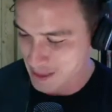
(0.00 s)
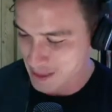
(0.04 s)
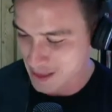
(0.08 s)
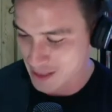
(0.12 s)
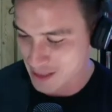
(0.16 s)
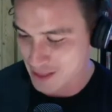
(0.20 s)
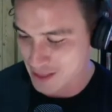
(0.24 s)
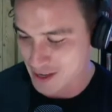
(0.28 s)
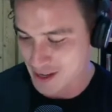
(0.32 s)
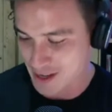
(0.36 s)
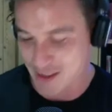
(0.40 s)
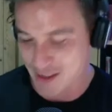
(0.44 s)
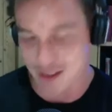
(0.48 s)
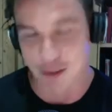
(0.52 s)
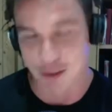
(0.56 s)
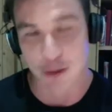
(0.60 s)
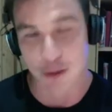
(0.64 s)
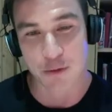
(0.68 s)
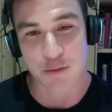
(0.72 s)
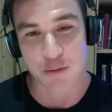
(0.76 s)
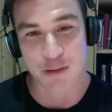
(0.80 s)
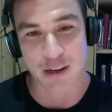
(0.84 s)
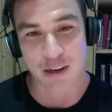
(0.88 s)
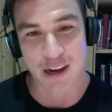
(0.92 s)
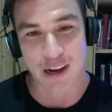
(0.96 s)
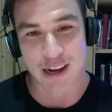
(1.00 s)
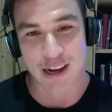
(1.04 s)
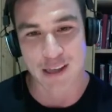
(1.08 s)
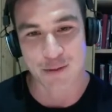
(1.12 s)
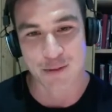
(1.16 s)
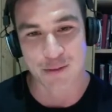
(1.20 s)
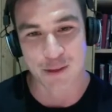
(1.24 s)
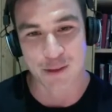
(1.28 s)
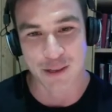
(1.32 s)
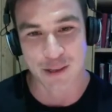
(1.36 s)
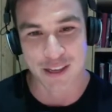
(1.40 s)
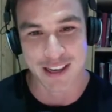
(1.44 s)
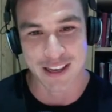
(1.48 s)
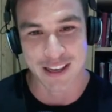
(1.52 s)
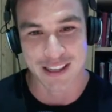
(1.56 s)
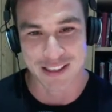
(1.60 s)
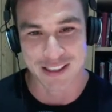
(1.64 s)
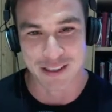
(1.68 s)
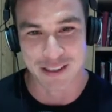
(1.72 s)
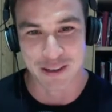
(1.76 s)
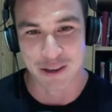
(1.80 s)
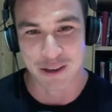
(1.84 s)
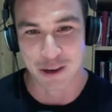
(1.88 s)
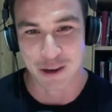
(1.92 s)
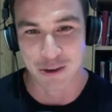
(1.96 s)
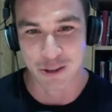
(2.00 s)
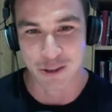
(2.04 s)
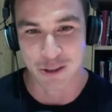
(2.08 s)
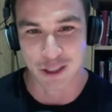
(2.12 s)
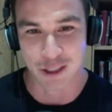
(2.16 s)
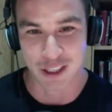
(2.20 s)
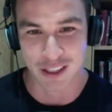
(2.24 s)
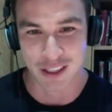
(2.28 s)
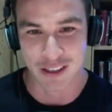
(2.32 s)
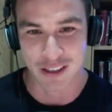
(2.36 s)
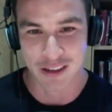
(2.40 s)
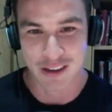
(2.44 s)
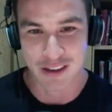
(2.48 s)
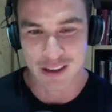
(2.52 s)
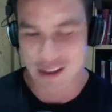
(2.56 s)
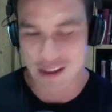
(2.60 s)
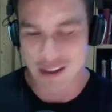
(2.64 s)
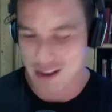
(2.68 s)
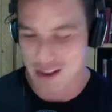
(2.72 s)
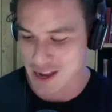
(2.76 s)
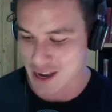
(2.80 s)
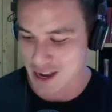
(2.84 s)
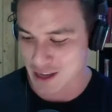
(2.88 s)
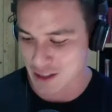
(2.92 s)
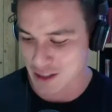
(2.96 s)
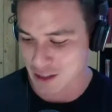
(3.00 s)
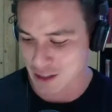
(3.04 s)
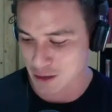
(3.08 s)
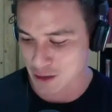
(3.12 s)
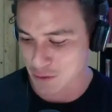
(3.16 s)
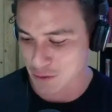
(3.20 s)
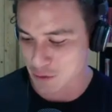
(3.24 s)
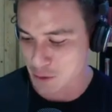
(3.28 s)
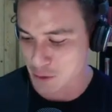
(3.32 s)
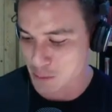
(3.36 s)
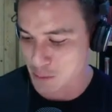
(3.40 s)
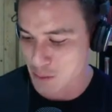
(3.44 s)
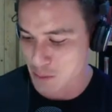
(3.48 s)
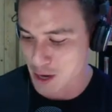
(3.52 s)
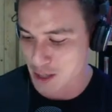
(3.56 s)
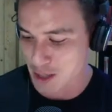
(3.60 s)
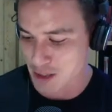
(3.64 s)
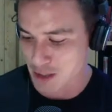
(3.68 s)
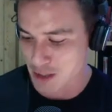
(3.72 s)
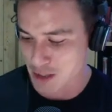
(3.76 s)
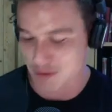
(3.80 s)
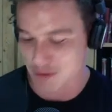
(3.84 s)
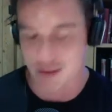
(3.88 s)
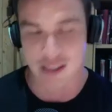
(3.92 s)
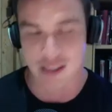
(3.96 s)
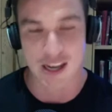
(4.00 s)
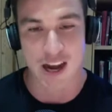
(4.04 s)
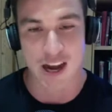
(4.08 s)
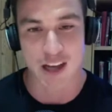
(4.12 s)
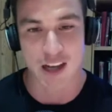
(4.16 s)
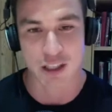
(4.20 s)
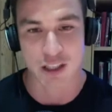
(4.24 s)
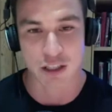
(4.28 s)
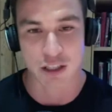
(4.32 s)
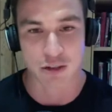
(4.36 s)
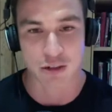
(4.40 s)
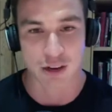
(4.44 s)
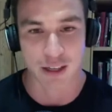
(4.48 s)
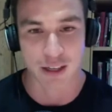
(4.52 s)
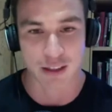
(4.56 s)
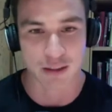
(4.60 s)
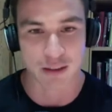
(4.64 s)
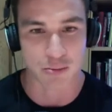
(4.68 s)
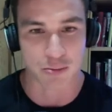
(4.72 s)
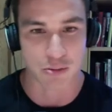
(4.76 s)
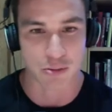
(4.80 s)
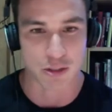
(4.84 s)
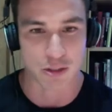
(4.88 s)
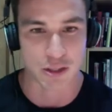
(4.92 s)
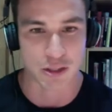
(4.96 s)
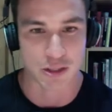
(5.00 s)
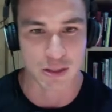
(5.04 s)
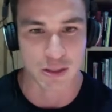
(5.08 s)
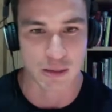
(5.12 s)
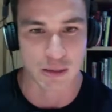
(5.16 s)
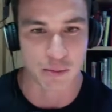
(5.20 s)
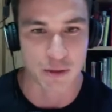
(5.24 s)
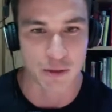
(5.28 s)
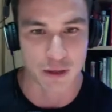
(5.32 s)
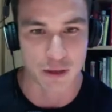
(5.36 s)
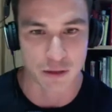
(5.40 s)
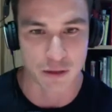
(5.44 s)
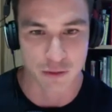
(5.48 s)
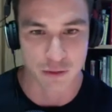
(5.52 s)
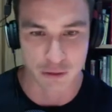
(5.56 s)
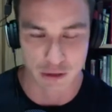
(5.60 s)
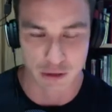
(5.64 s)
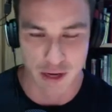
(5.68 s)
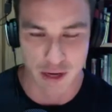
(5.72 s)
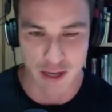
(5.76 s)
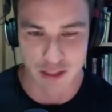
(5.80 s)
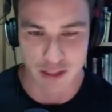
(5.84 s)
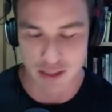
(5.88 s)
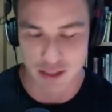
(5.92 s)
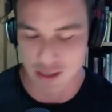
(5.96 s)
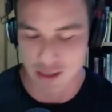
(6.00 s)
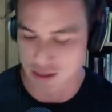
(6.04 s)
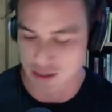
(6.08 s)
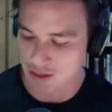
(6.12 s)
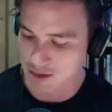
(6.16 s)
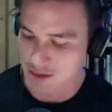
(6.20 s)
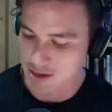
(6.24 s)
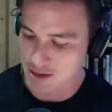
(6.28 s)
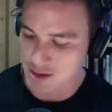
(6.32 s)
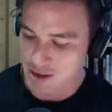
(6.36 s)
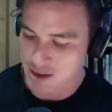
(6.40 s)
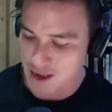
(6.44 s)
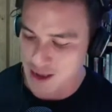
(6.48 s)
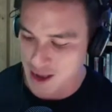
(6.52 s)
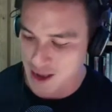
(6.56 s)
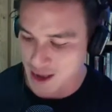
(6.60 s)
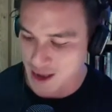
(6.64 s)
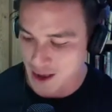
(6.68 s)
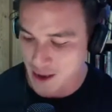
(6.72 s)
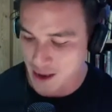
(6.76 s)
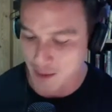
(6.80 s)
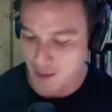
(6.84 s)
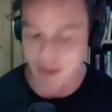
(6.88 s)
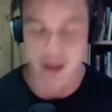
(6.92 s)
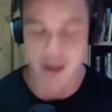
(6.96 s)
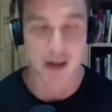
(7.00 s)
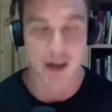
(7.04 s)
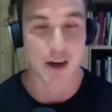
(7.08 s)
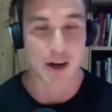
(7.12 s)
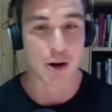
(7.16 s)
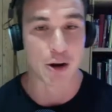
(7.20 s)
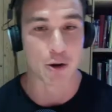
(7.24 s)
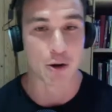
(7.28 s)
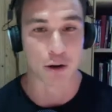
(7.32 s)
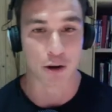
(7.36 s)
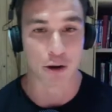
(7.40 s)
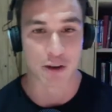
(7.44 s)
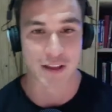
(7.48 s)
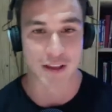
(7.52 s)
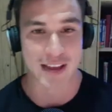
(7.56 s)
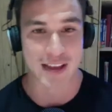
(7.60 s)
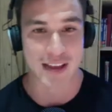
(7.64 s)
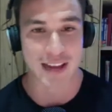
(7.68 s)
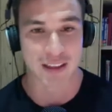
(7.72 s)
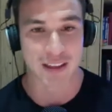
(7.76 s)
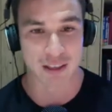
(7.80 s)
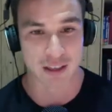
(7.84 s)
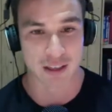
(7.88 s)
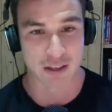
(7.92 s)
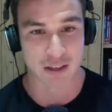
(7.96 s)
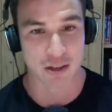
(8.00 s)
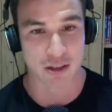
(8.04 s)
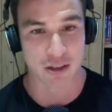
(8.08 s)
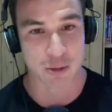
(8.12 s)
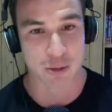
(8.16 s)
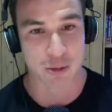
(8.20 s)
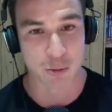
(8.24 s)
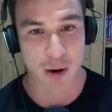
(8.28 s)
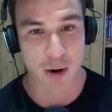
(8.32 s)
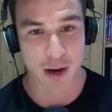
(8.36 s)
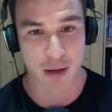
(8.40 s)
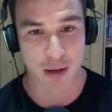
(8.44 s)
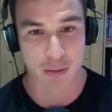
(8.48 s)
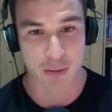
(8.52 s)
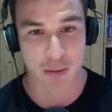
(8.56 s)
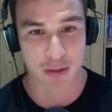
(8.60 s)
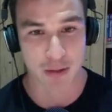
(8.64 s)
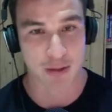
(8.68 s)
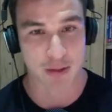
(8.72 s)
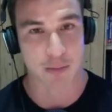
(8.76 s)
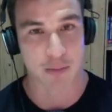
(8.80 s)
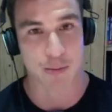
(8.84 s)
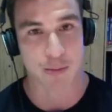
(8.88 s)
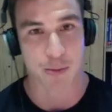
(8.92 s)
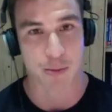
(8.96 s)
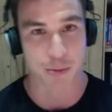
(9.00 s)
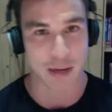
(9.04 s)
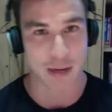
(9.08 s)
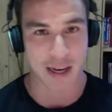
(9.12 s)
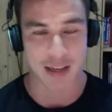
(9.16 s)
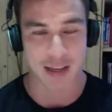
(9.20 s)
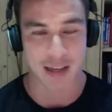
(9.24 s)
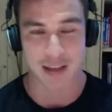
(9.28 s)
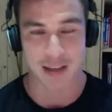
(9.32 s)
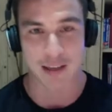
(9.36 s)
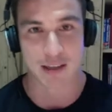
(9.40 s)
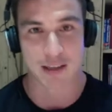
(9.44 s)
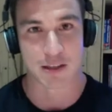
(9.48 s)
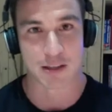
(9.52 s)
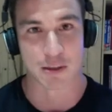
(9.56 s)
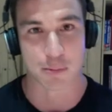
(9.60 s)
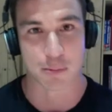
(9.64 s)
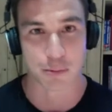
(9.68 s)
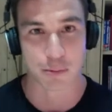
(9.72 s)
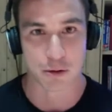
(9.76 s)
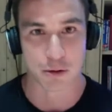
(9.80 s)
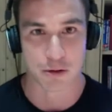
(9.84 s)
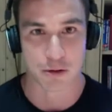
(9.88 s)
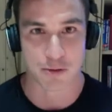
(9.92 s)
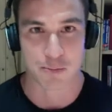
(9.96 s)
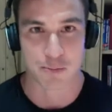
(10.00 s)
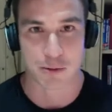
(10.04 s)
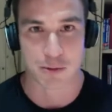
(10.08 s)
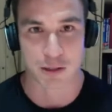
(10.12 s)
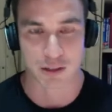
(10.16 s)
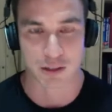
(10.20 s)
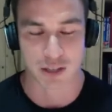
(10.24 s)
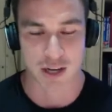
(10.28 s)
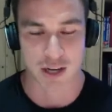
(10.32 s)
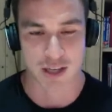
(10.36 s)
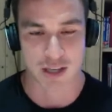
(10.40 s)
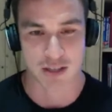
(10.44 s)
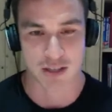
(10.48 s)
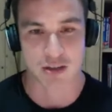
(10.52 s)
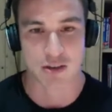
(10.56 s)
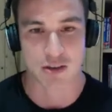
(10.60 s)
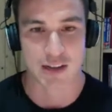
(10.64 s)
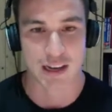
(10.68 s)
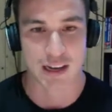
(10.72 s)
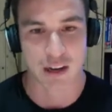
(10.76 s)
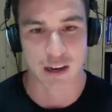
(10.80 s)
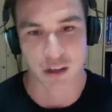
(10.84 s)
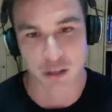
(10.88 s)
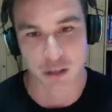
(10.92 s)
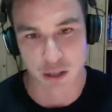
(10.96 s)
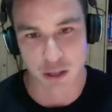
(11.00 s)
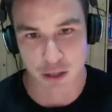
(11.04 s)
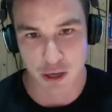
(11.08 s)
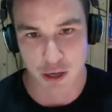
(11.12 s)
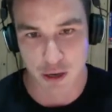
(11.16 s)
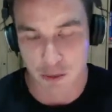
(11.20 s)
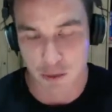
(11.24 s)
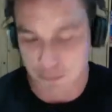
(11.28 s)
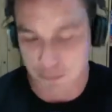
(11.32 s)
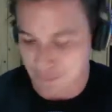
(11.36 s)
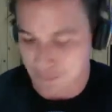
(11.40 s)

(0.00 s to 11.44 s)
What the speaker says: And then I think over the last few years in coaching, the emergence of Starr Strength, which is something you created. And I know a lot of the athletes that you work with. I mean, we had Alethea Boone on the podcast not that long ago.